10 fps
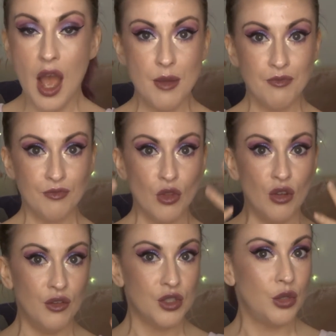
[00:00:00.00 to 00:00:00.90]
um,
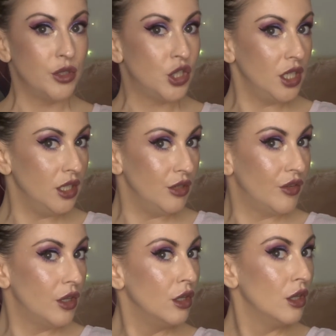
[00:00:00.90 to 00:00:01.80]
to
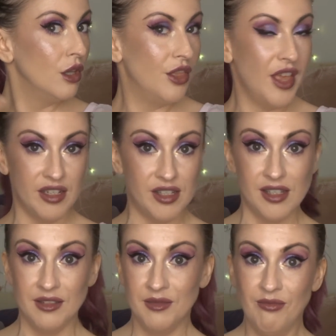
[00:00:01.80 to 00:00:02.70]
achieve
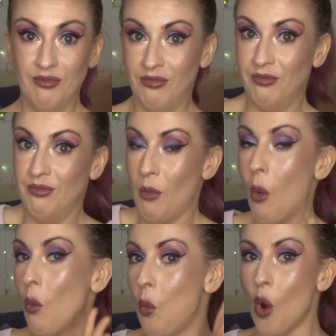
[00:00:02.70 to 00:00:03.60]
this
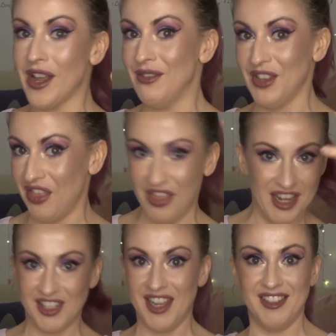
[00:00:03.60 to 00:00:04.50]
whatever
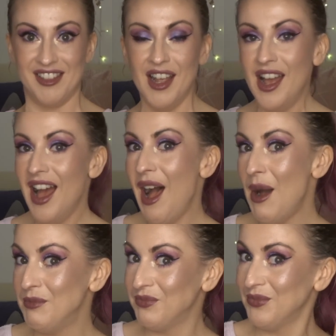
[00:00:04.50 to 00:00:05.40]
this is
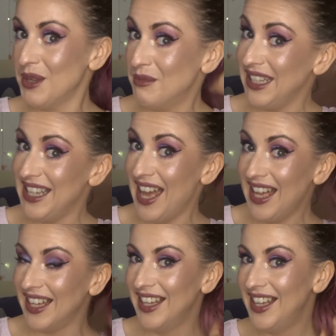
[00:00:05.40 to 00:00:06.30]
um but
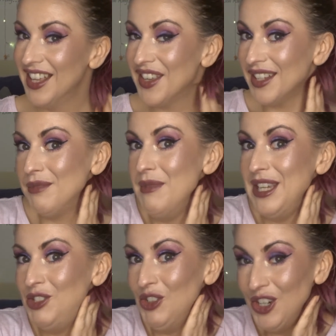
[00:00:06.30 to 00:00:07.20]
yeah that's
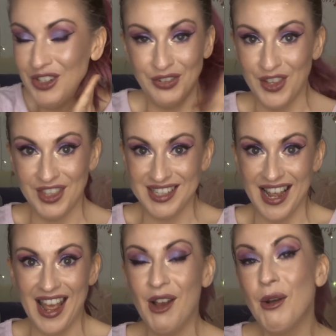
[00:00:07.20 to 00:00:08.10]
me done for the
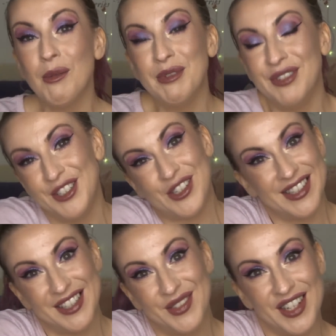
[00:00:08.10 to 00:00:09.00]
day i hope you've
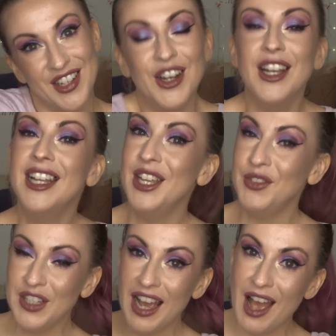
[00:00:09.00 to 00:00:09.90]
enjoyed this video
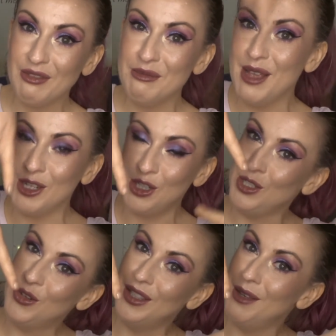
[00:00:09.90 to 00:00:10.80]
if you have make sure
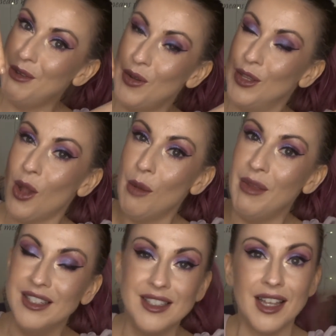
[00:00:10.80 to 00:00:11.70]
you go and let me know in the
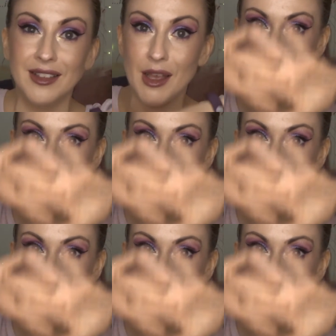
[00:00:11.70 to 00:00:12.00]
comments and let